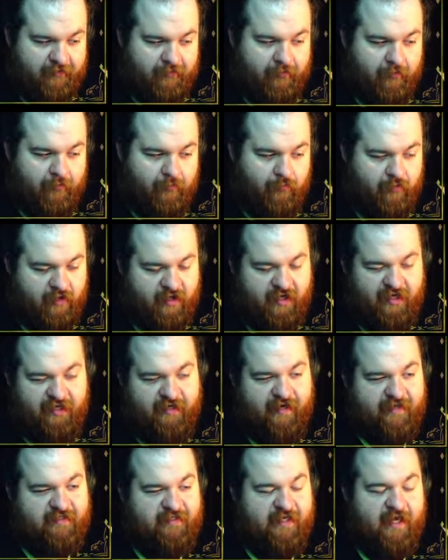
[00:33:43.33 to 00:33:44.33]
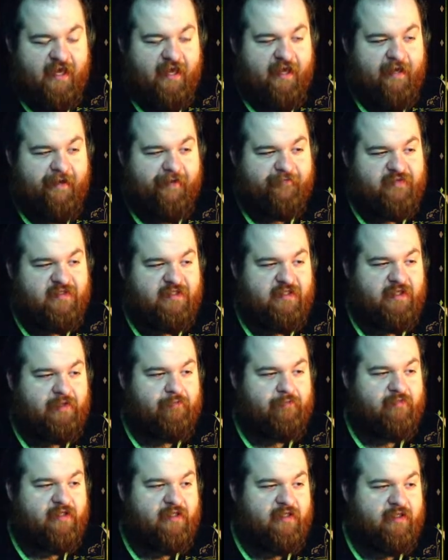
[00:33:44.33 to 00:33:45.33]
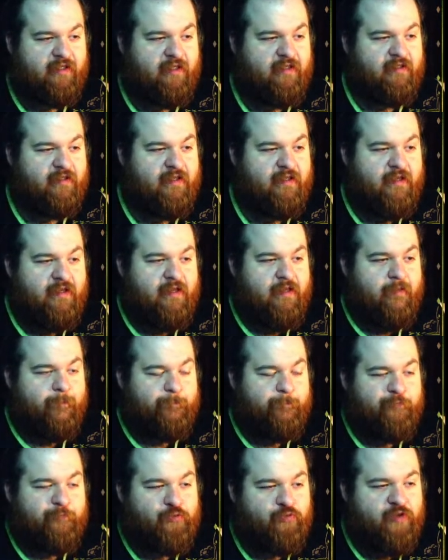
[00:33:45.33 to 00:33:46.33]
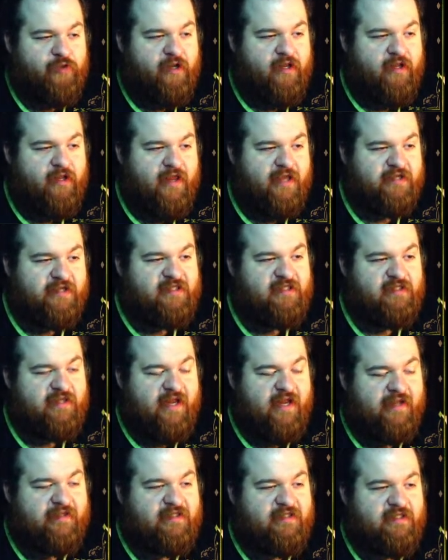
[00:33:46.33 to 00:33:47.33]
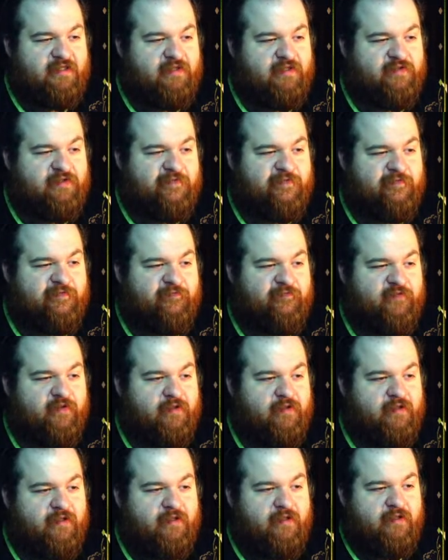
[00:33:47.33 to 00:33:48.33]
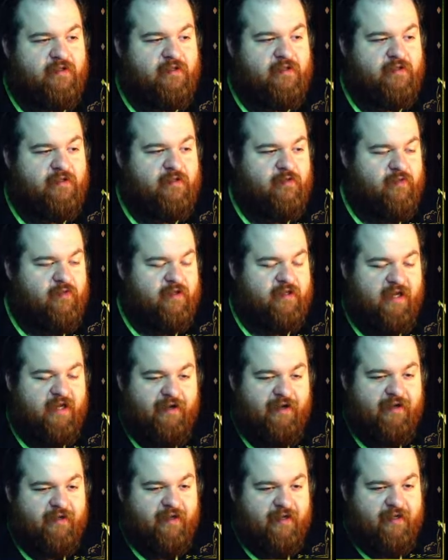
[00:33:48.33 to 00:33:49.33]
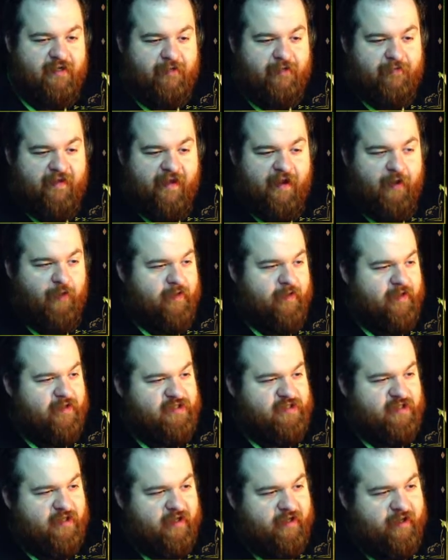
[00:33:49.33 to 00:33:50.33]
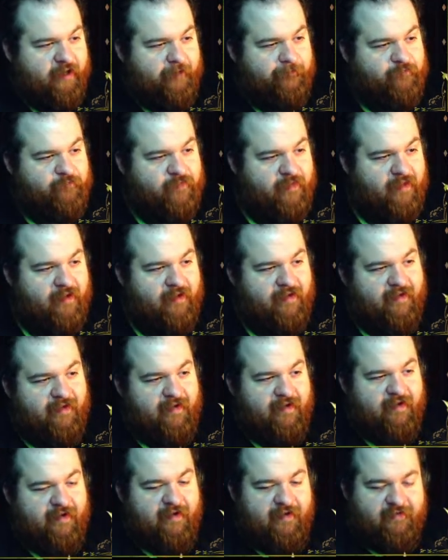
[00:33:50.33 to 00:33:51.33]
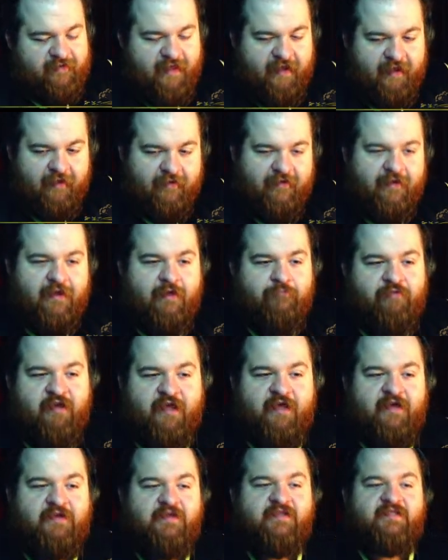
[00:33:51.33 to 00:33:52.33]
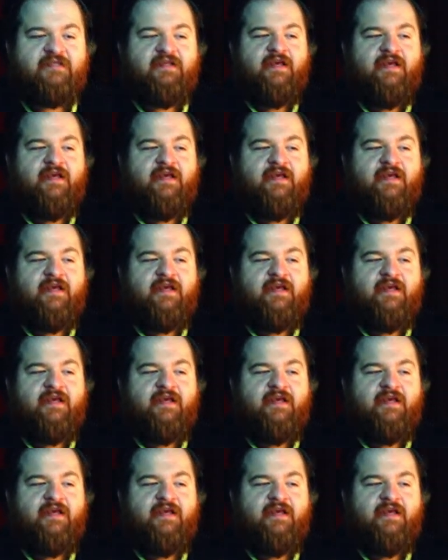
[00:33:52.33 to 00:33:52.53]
going to need to have some pretty extensive areas, like, because they